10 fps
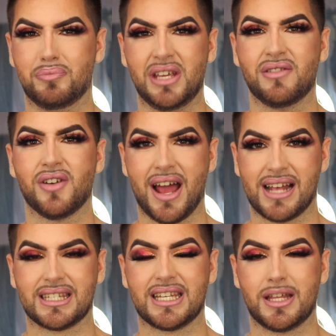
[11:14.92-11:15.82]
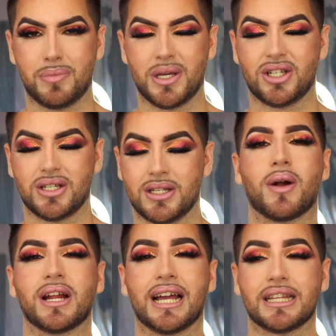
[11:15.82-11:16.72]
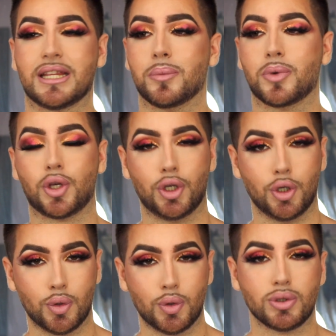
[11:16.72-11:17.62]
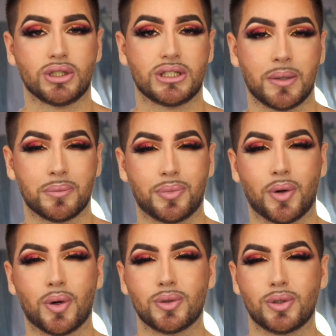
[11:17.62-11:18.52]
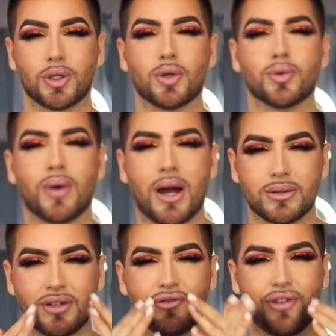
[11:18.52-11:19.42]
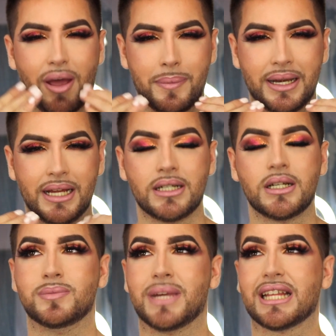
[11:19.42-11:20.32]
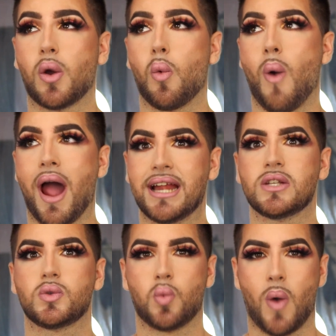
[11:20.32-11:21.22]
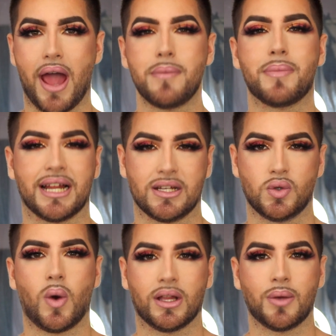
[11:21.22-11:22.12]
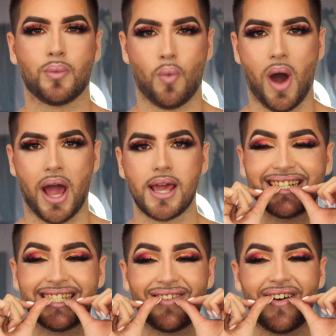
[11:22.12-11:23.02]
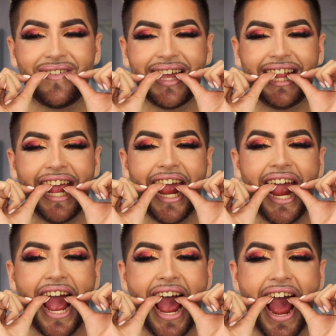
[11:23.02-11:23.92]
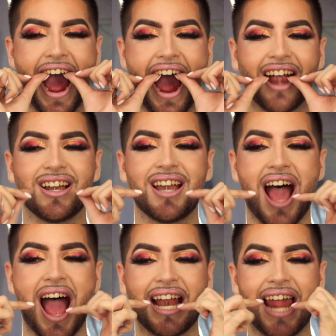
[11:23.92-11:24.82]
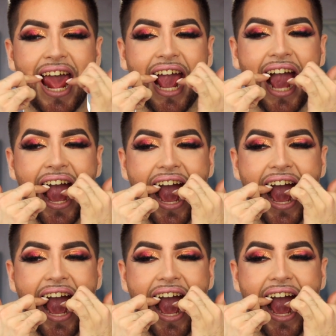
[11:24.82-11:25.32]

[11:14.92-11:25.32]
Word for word: beaver ass teeth bitches. I wanna get them cute, simple, you know, rounded, feminine. Not the whitest white, but I do want them white. Cause some of my teeth are not like